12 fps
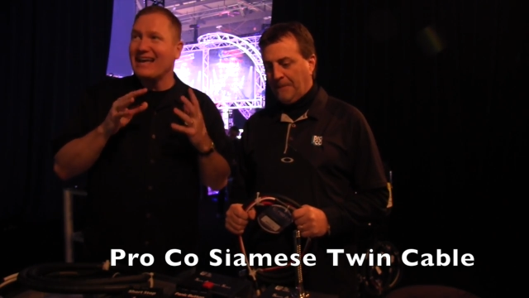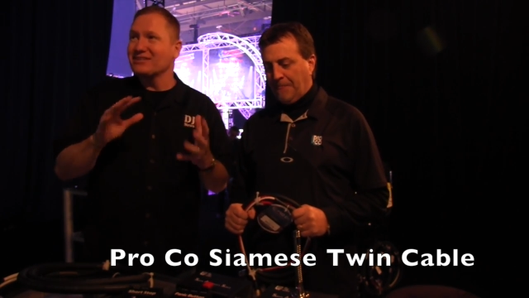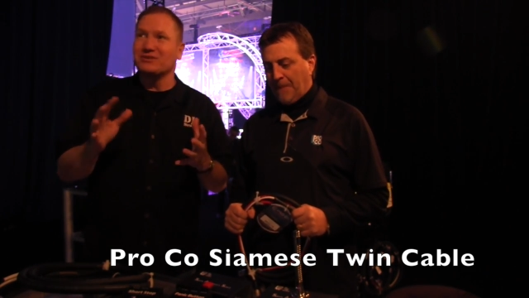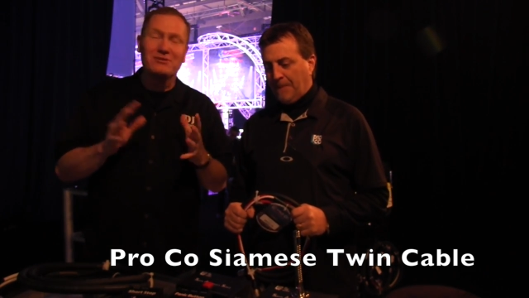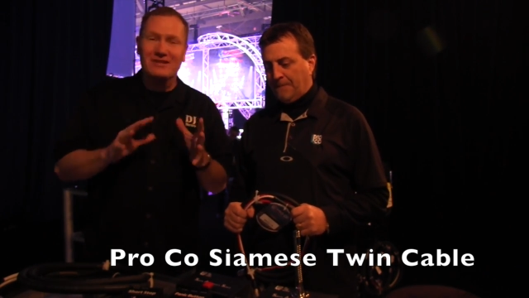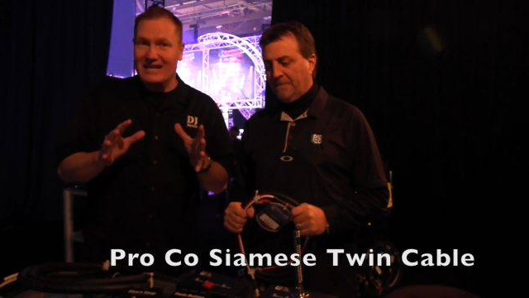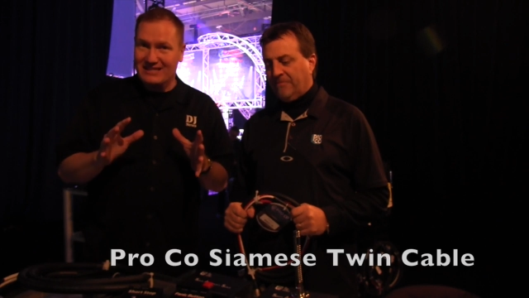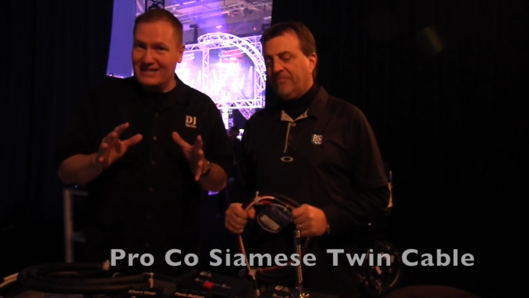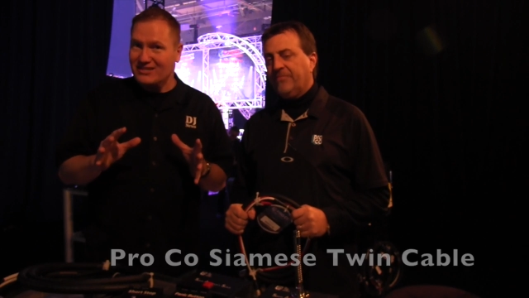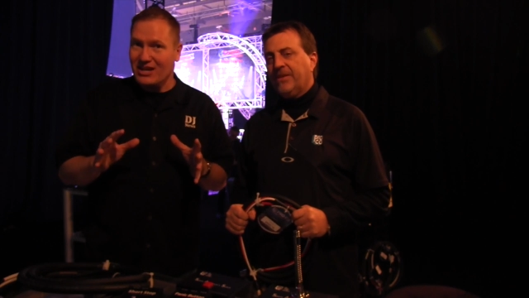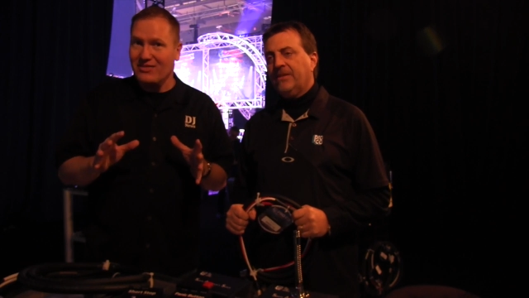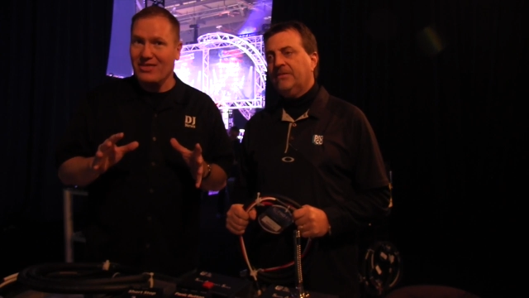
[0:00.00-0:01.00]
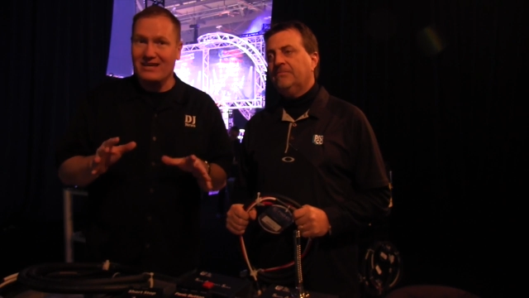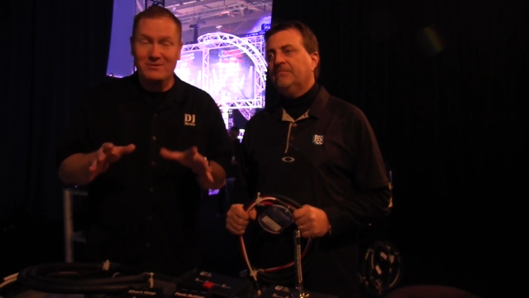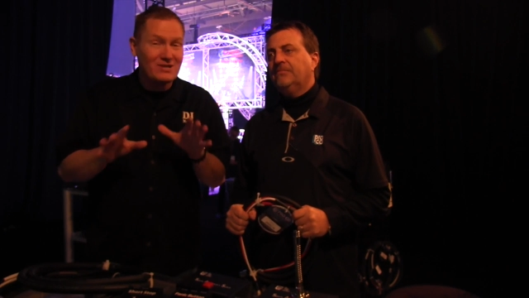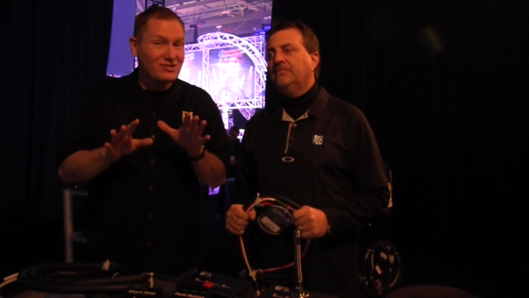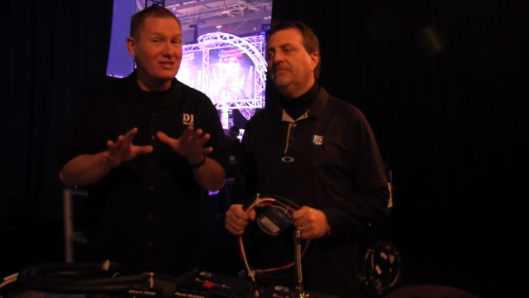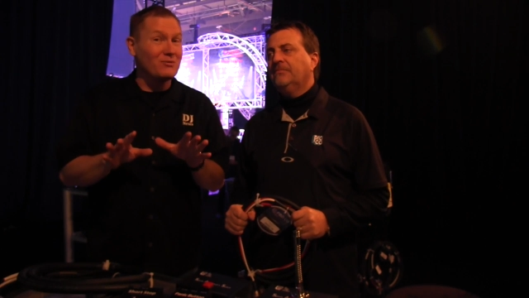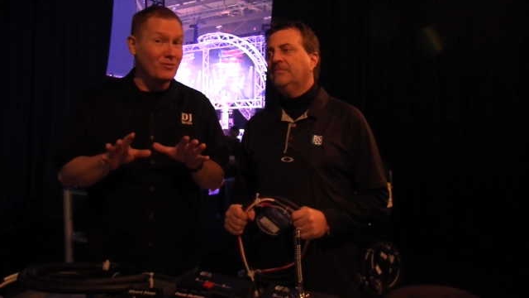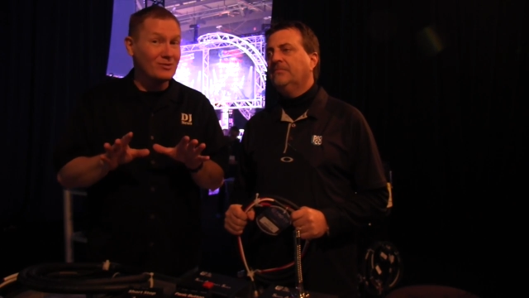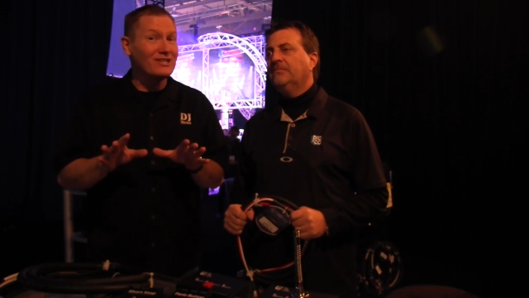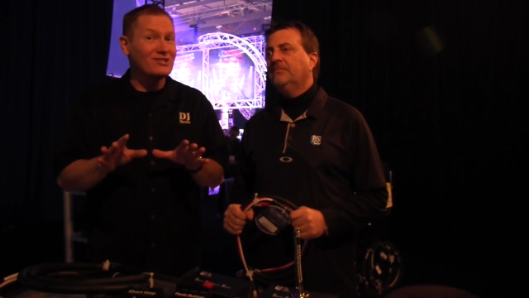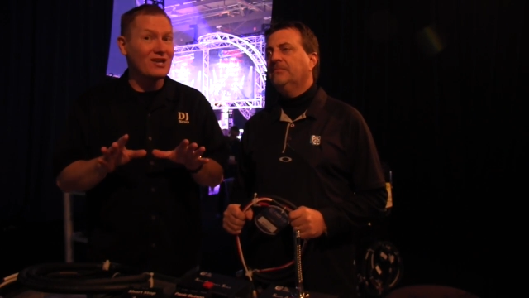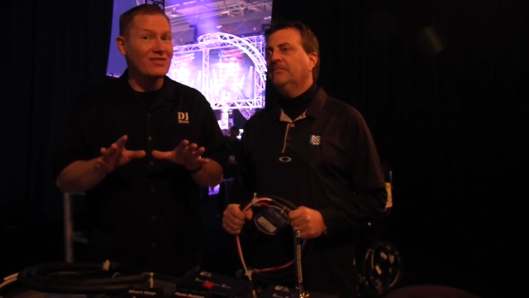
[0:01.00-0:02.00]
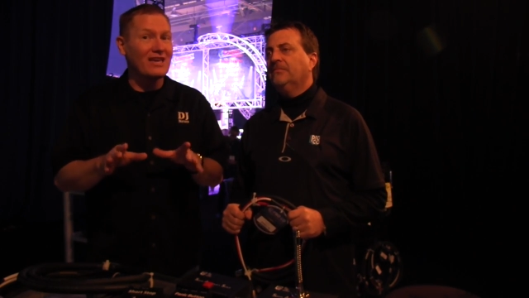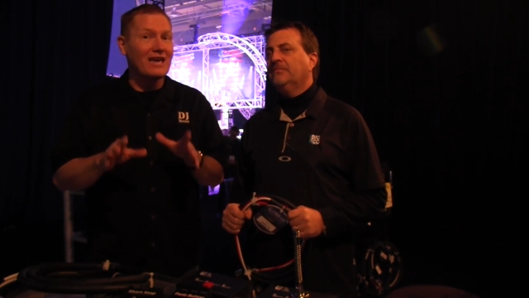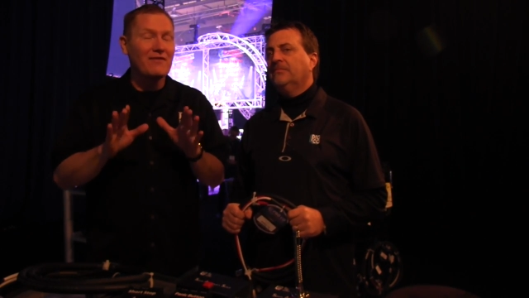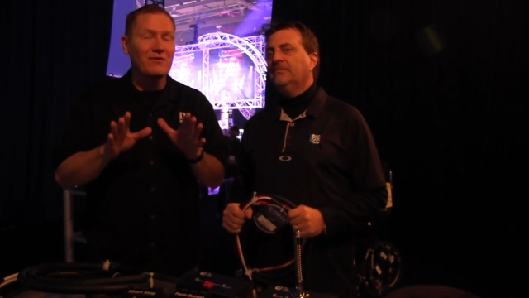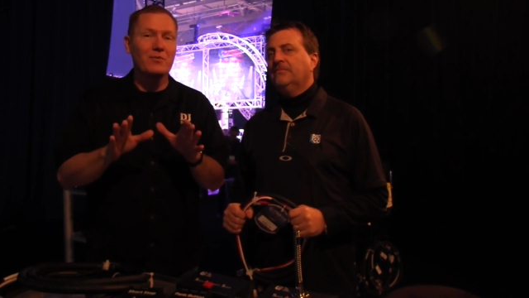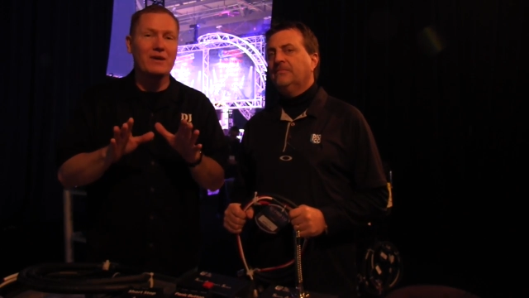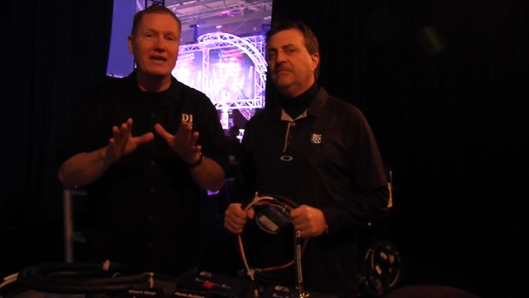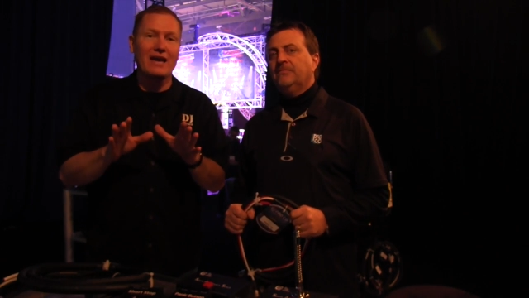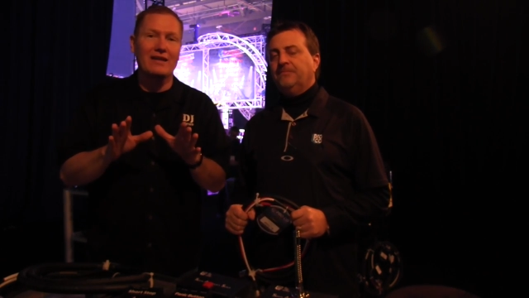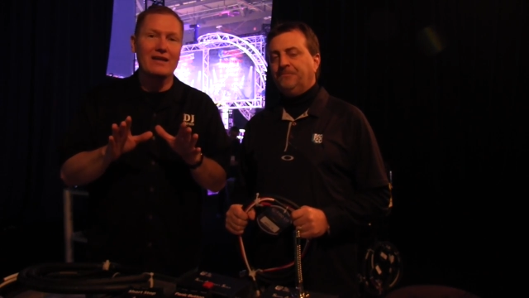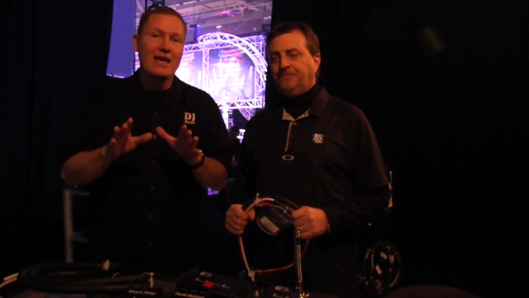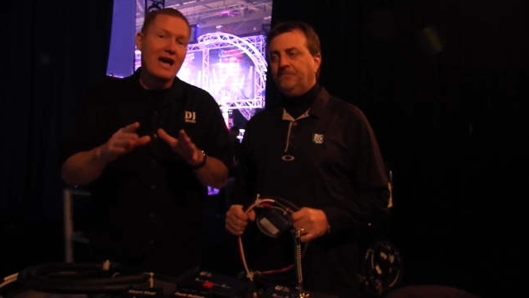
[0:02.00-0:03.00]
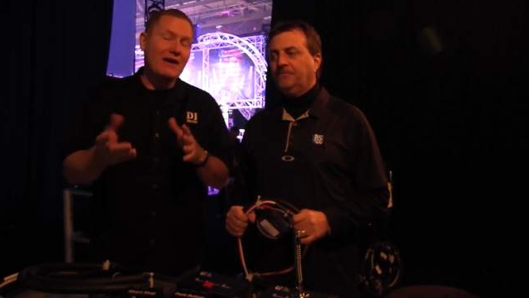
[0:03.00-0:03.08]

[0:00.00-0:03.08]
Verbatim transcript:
Speaker 1: as you're doing that DJ thing, especially the old DJ thing every weekend.